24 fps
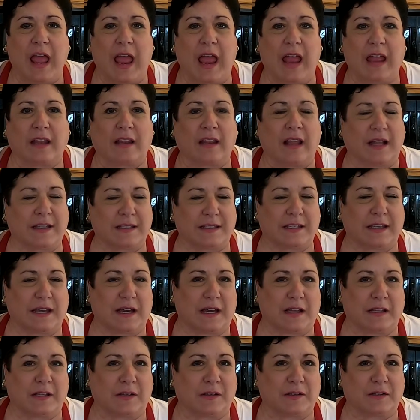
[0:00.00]
and lots of
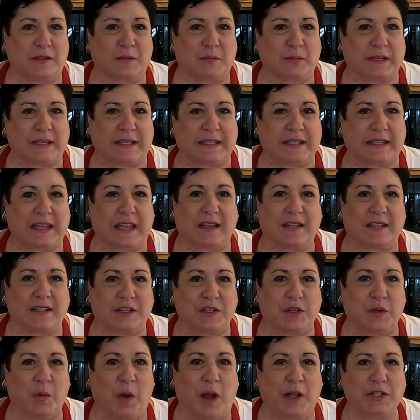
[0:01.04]
color, so please
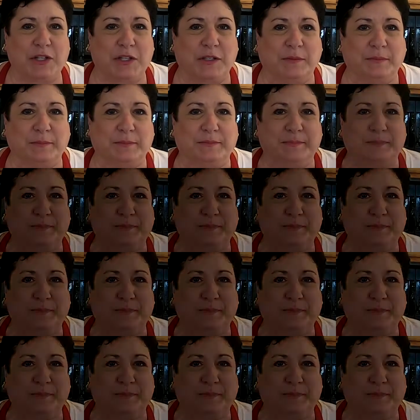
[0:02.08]
continue watching.